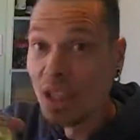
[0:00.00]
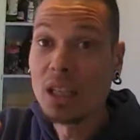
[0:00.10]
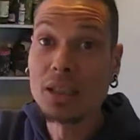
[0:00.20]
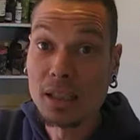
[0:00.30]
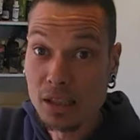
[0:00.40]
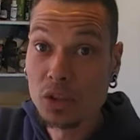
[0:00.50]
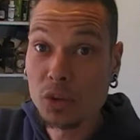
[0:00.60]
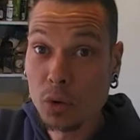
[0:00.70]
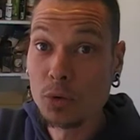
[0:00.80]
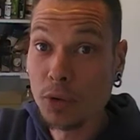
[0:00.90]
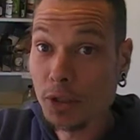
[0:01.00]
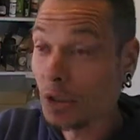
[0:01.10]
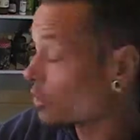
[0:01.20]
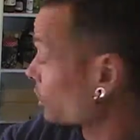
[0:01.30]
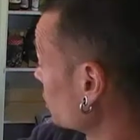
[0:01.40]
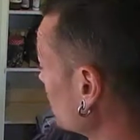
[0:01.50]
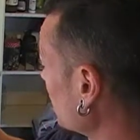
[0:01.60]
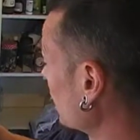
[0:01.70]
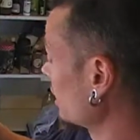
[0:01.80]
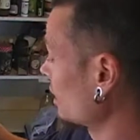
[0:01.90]
it is still very strong,
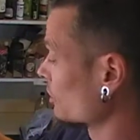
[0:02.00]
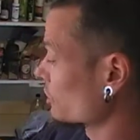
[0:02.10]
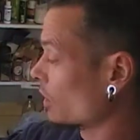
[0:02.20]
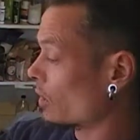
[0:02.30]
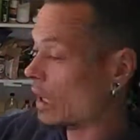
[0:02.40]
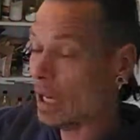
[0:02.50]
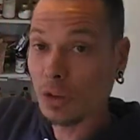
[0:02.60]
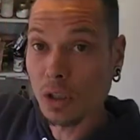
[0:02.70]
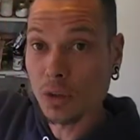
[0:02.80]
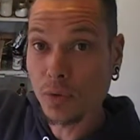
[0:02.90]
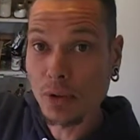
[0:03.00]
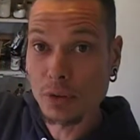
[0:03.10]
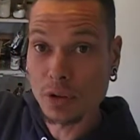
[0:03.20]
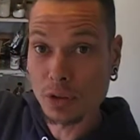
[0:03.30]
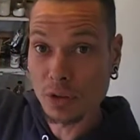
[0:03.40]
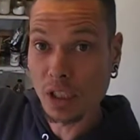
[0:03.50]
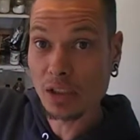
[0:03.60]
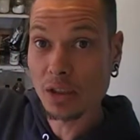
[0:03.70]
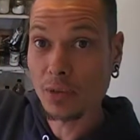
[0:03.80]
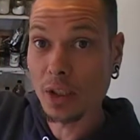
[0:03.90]
okay? So those flavors are
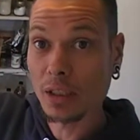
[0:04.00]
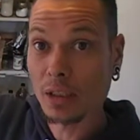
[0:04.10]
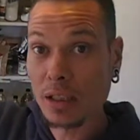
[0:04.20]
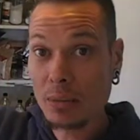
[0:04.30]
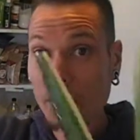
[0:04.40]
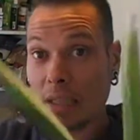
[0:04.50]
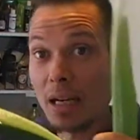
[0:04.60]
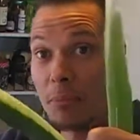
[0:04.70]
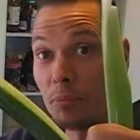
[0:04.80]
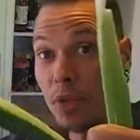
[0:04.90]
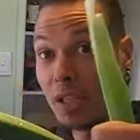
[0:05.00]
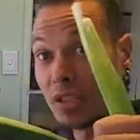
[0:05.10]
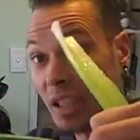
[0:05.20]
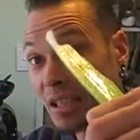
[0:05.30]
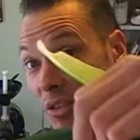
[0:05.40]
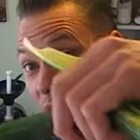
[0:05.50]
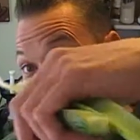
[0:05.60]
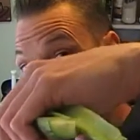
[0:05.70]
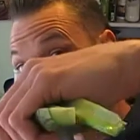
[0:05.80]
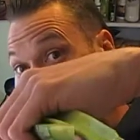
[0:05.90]
intensified in there, but these
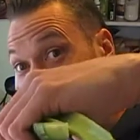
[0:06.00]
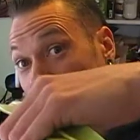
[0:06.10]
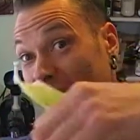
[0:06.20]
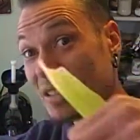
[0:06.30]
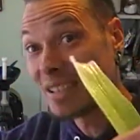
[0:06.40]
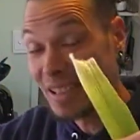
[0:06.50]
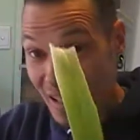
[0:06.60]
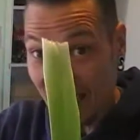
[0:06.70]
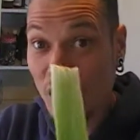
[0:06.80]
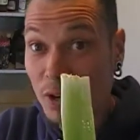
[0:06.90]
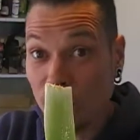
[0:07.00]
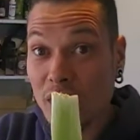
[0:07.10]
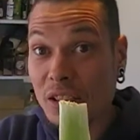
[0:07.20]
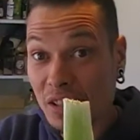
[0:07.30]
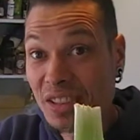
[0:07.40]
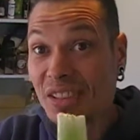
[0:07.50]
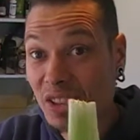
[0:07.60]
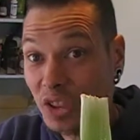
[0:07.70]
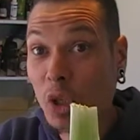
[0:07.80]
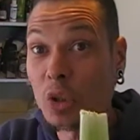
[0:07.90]
things will go into that hopefully and
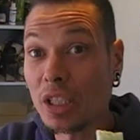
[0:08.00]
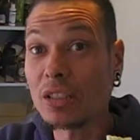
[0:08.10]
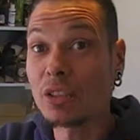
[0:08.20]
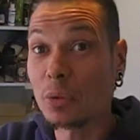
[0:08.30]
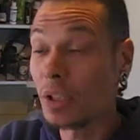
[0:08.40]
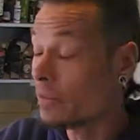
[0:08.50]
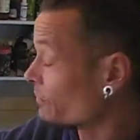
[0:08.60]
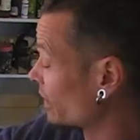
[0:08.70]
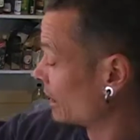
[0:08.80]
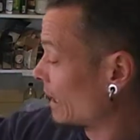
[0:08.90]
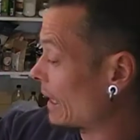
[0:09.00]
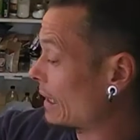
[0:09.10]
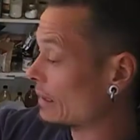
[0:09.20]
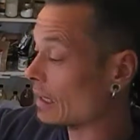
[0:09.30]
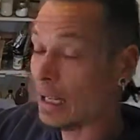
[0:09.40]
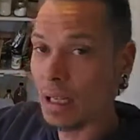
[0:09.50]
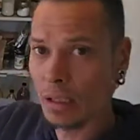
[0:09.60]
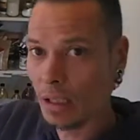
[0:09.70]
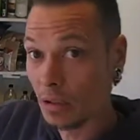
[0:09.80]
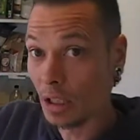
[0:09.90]
soak into it. And
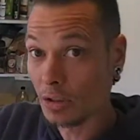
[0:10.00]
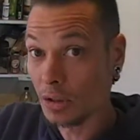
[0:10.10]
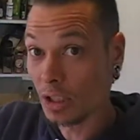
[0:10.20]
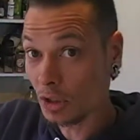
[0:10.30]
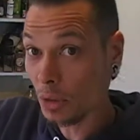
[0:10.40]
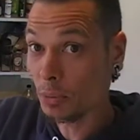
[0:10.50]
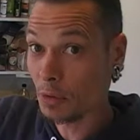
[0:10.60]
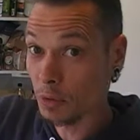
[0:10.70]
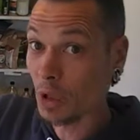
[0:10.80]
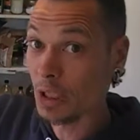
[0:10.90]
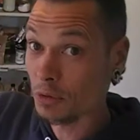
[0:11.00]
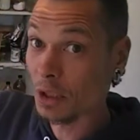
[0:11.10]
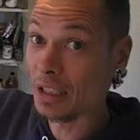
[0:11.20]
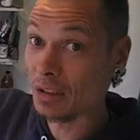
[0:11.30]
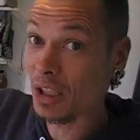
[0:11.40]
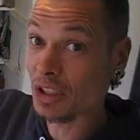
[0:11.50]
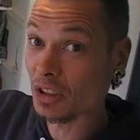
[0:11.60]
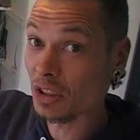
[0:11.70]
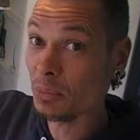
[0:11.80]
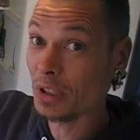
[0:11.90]
it should be really nice.
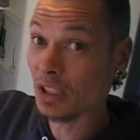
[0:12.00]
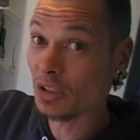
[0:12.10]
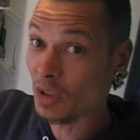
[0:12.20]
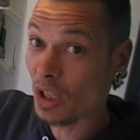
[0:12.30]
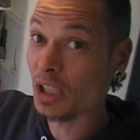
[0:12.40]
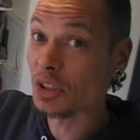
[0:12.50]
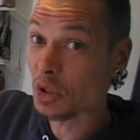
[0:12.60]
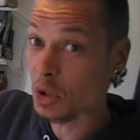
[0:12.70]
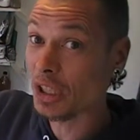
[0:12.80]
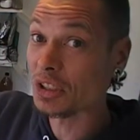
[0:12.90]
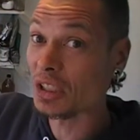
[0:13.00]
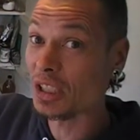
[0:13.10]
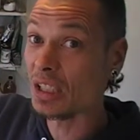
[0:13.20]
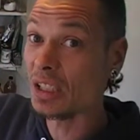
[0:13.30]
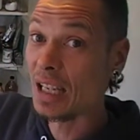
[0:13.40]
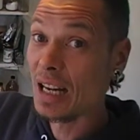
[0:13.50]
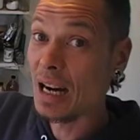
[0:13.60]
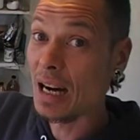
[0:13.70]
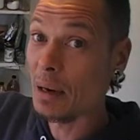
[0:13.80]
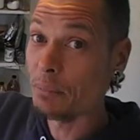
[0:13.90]
It should be just nice, crunchy,
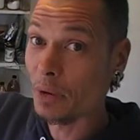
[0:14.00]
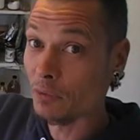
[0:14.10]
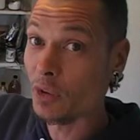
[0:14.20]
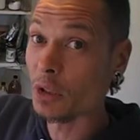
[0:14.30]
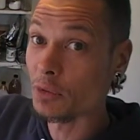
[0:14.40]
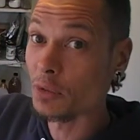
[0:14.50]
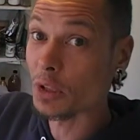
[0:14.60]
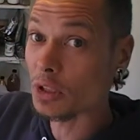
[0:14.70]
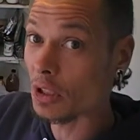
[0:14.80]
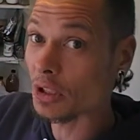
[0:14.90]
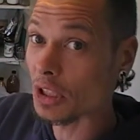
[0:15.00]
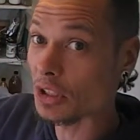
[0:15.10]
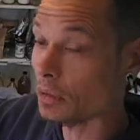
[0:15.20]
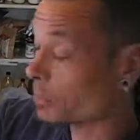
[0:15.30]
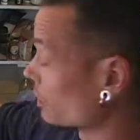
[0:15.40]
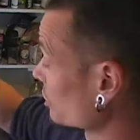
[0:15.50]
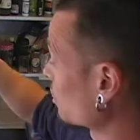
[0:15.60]
but very digestible as